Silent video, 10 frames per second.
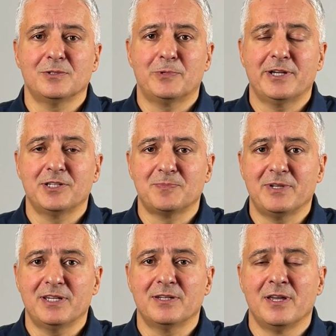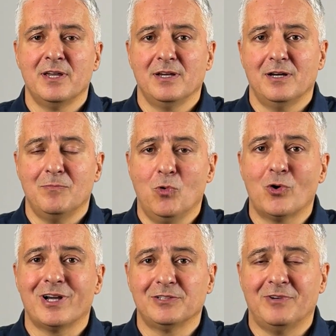where I explain
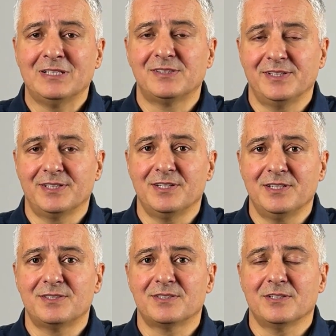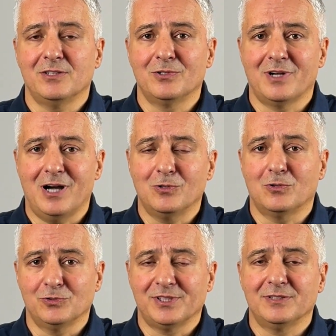more advanced techniques on how
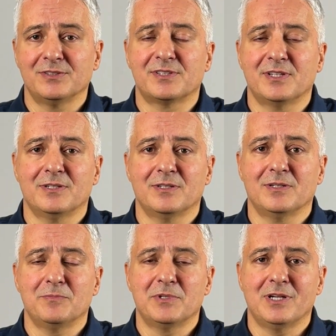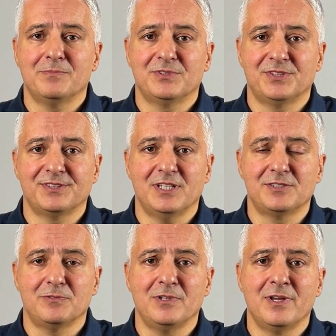consultants can become
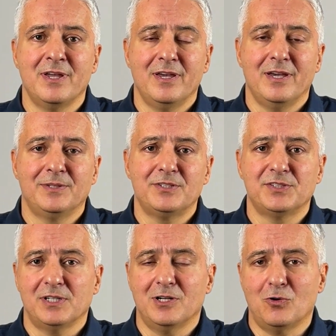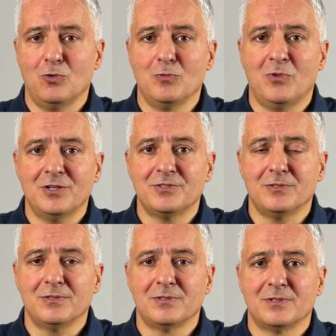successful. And there is a whole
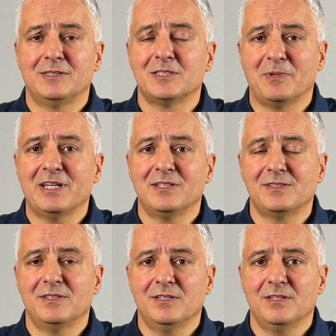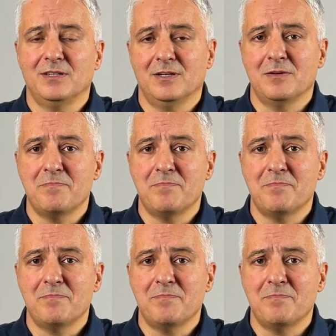module that explains the